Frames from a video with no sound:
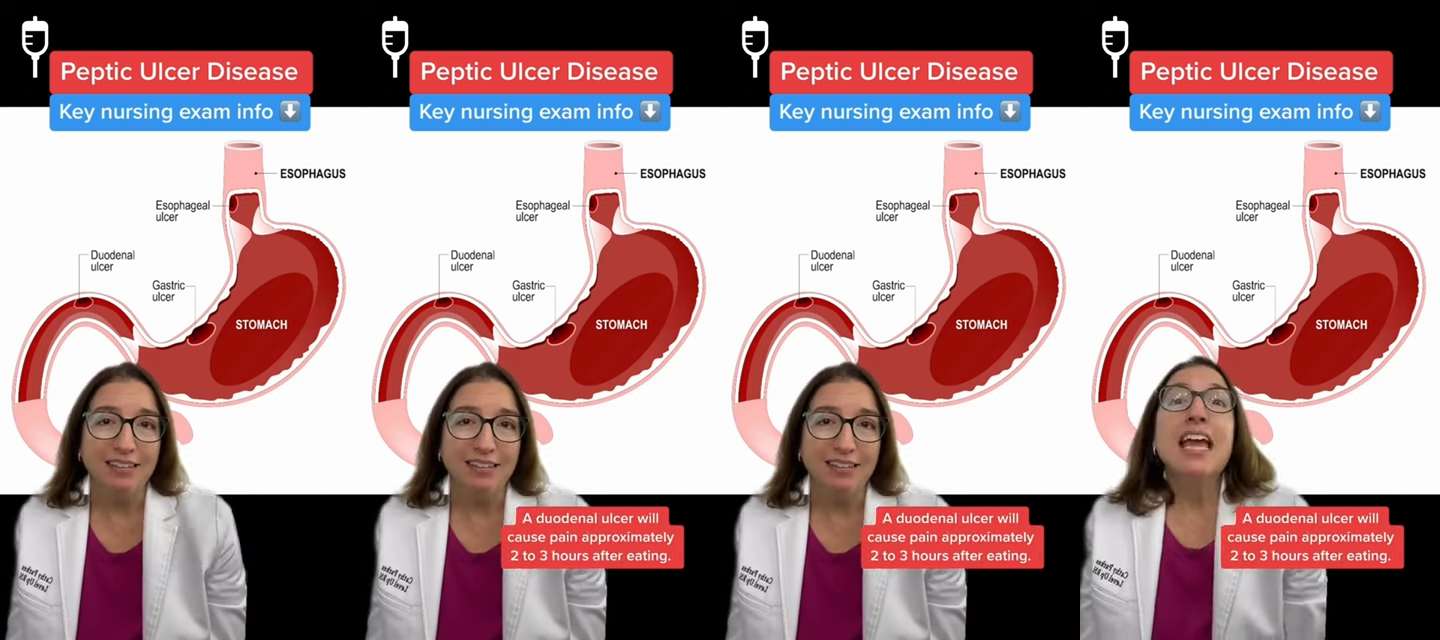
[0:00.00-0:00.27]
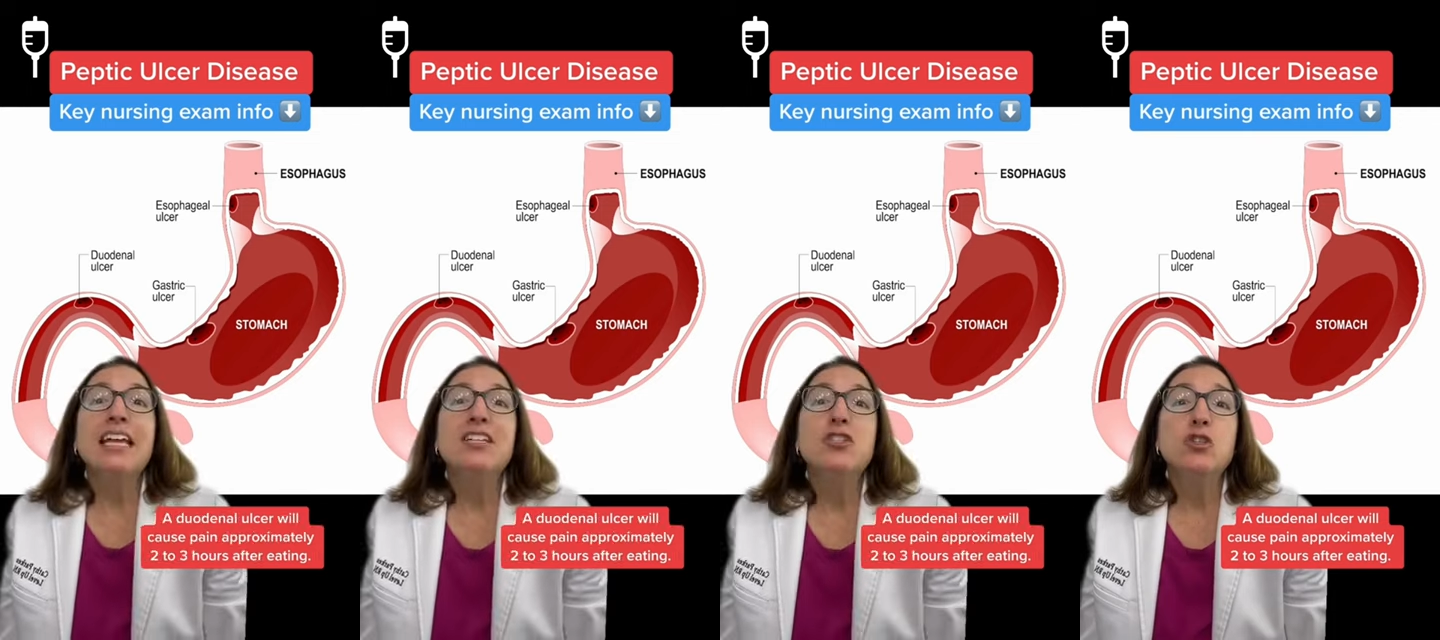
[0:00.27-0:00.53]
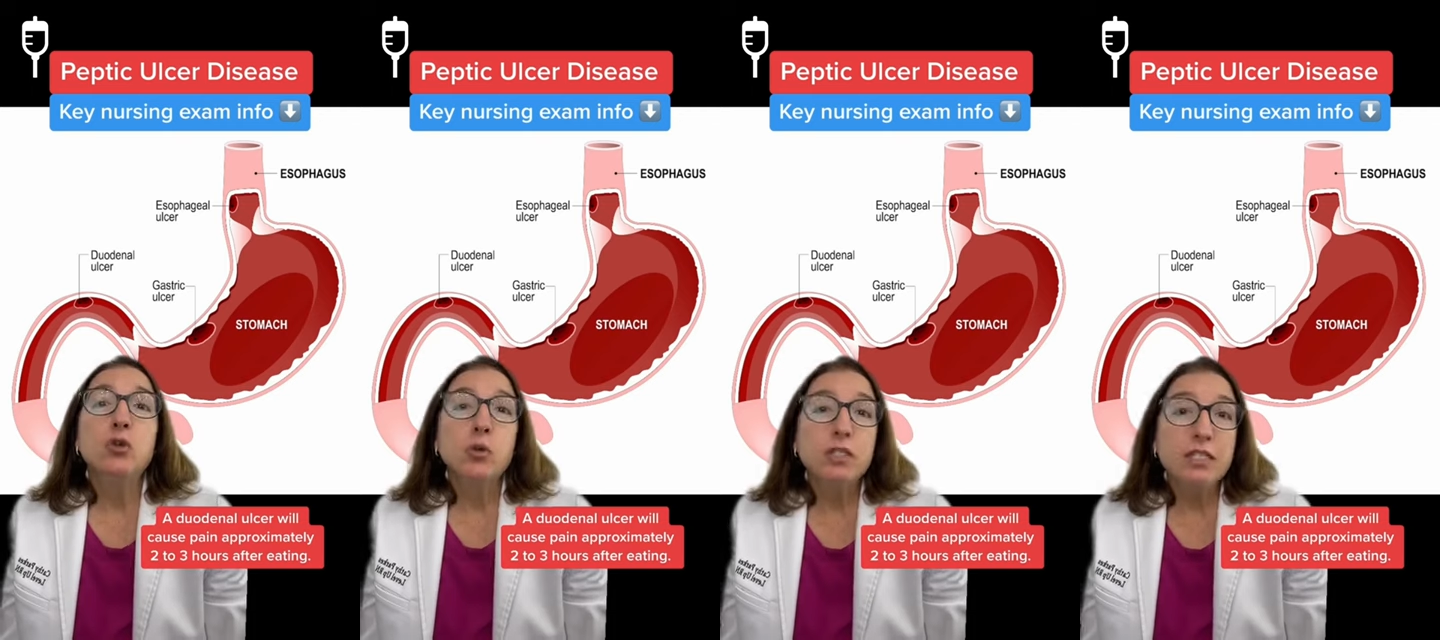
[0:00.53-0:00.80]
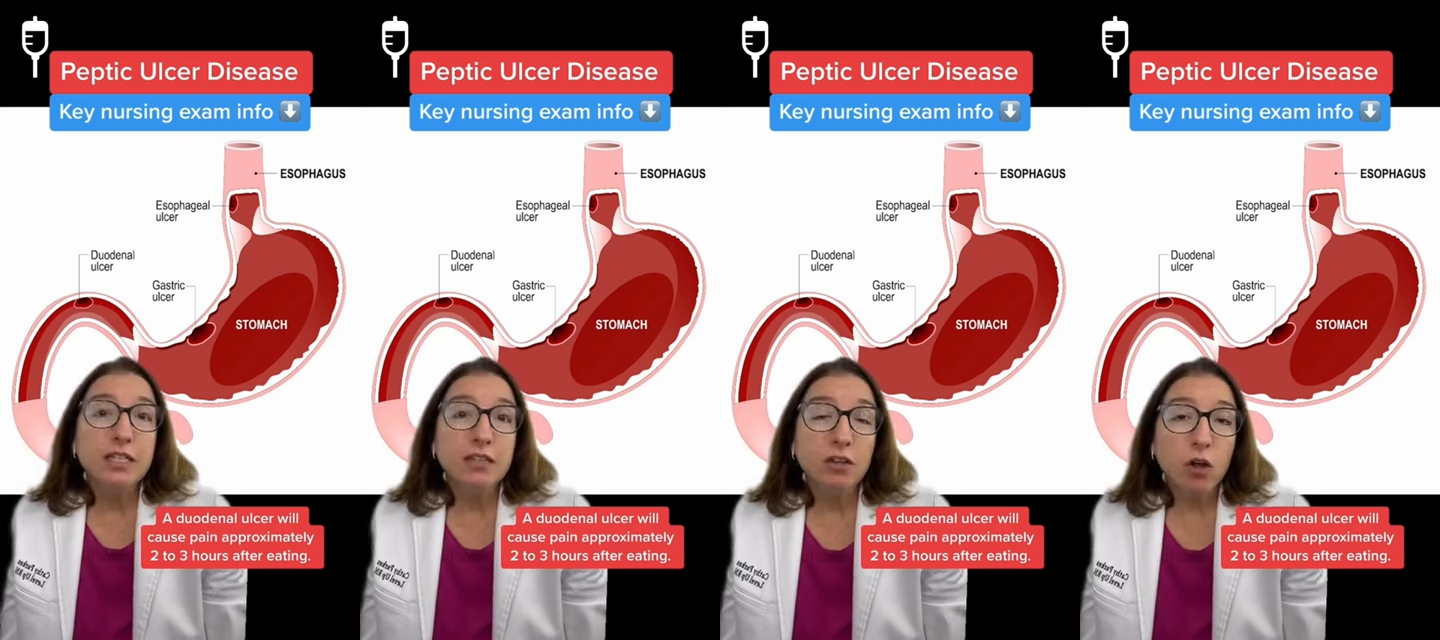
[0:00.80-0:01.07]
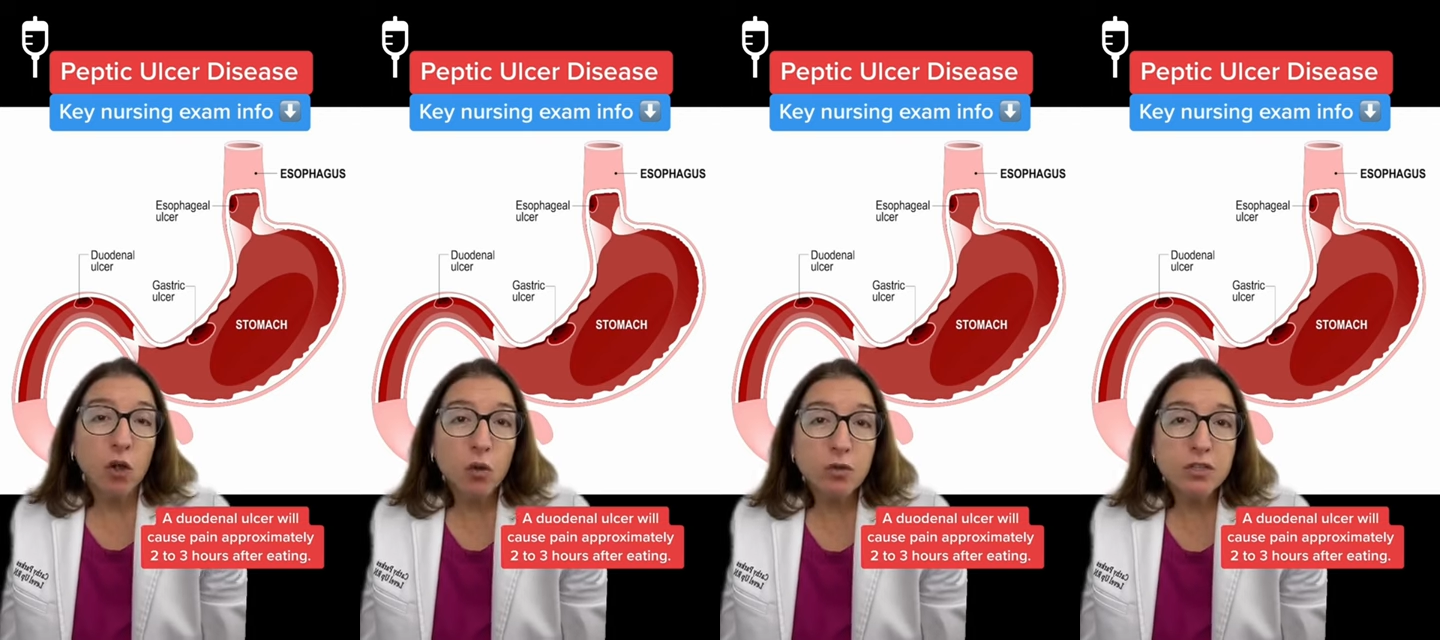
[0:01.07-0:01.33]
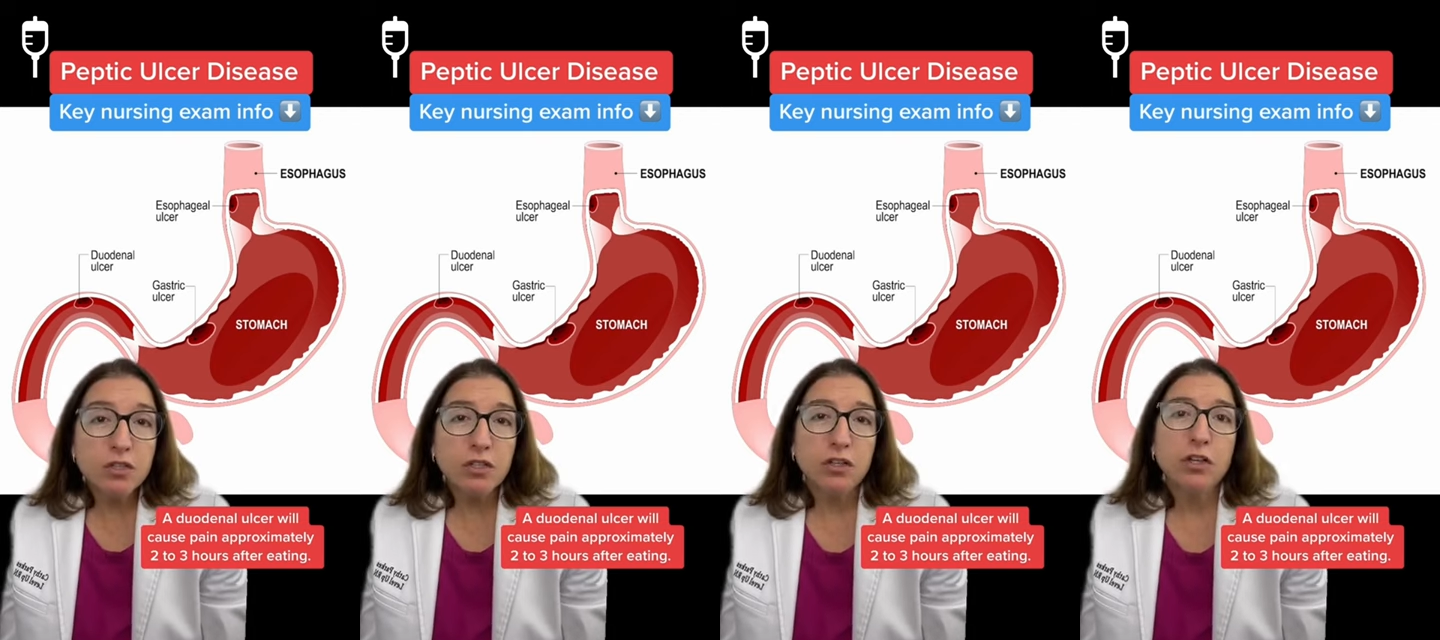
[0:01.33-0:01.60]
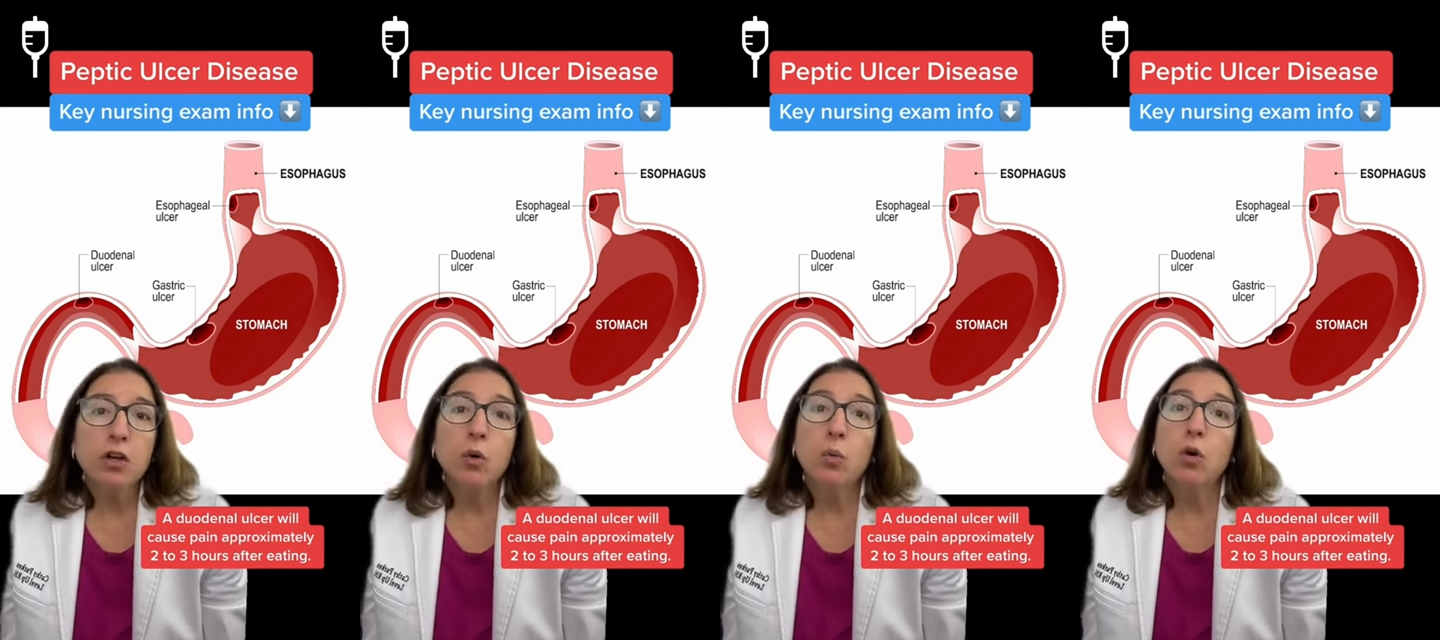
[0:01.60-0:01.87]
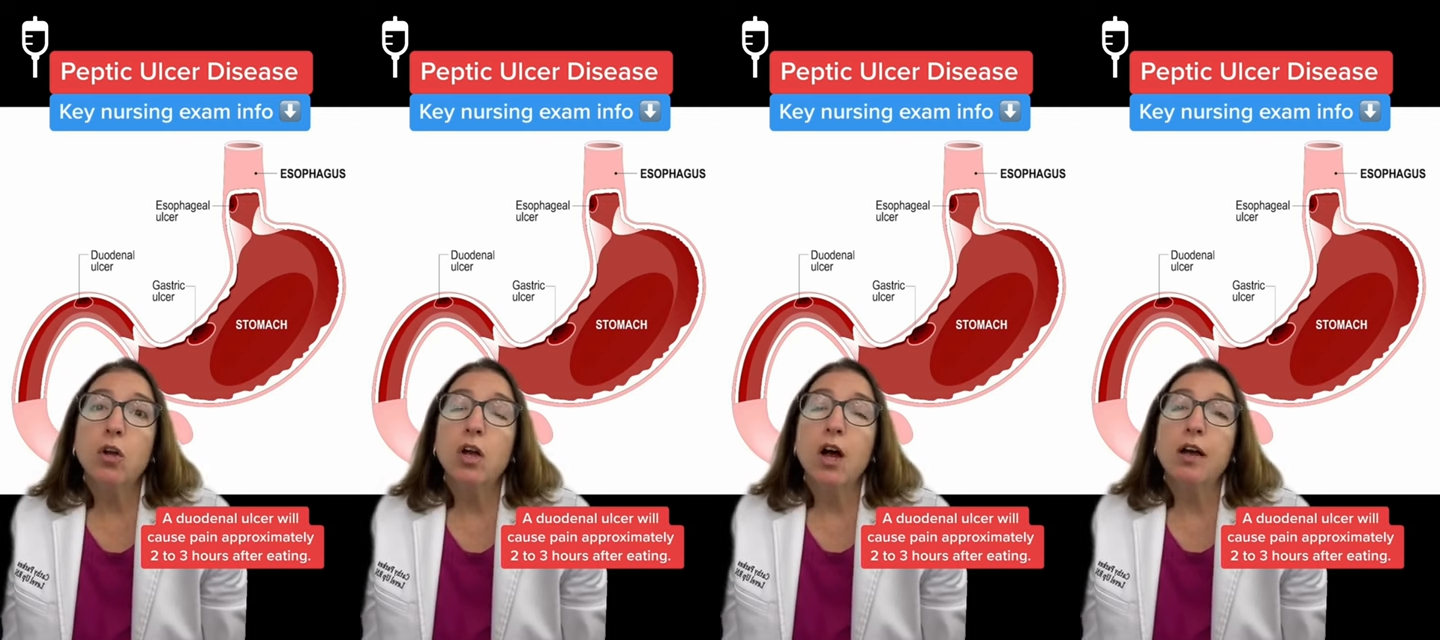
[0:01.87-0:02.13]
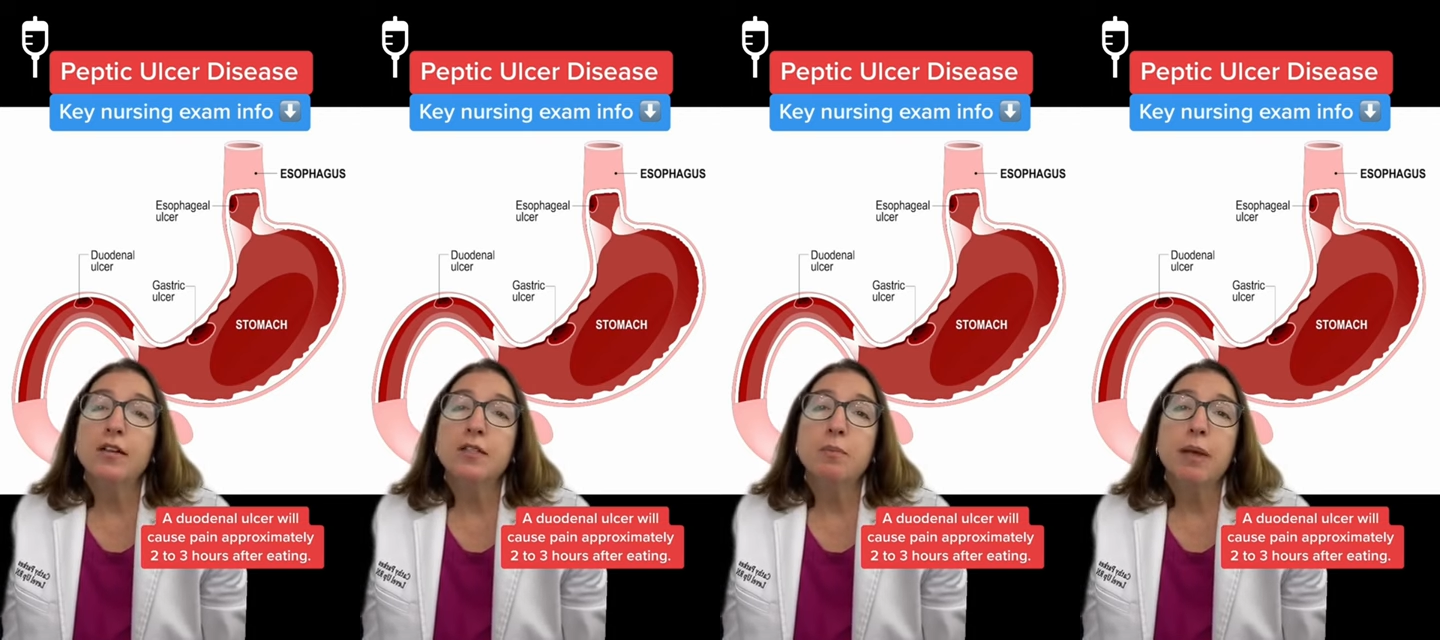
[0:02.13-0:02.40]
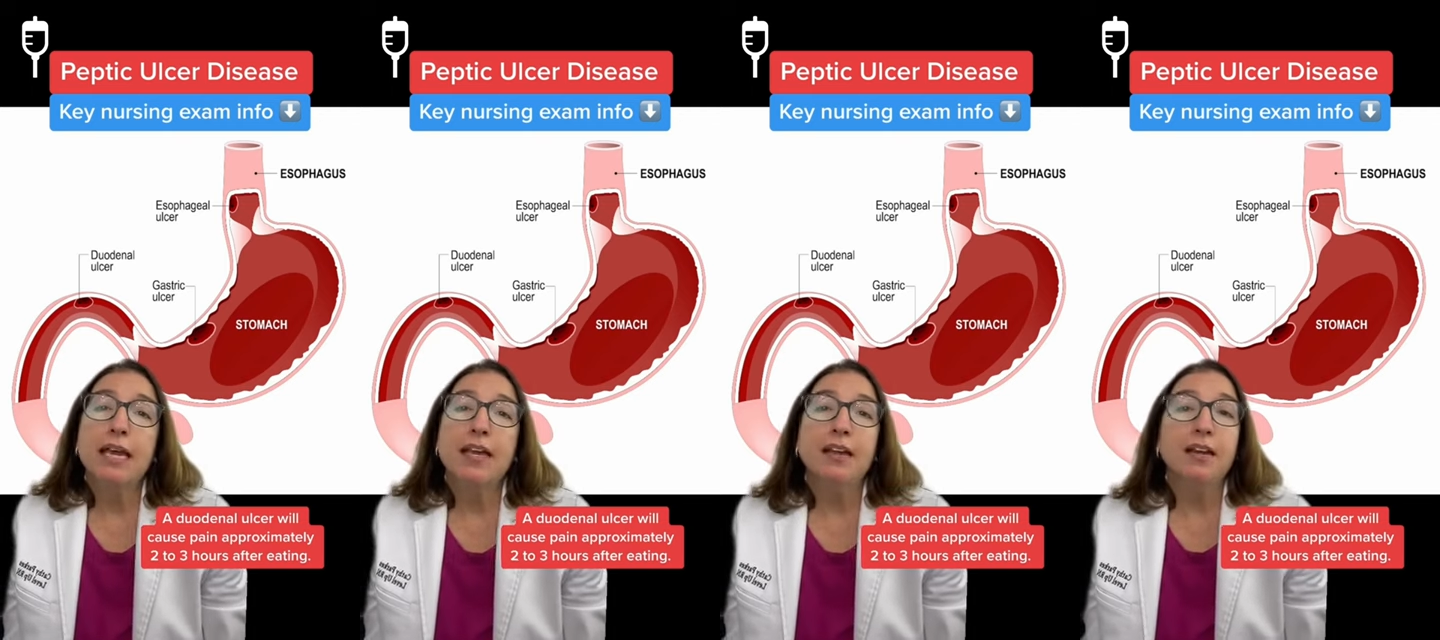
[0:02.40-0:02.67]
A duodenal ulcer will cause pain